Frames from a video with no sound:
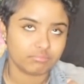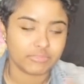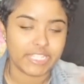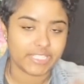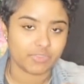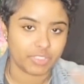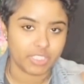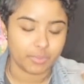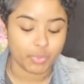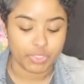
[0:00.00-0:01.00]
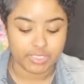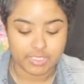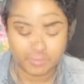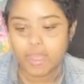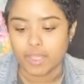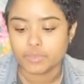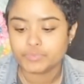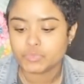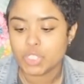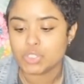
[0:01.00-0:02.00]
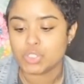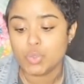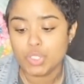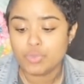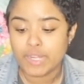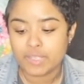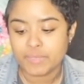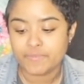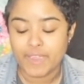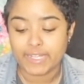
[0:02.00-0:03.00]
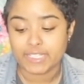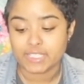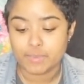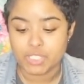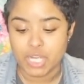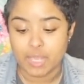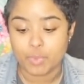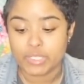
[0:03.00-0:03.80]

that's really important. Ah, do you recommend finding a summer job,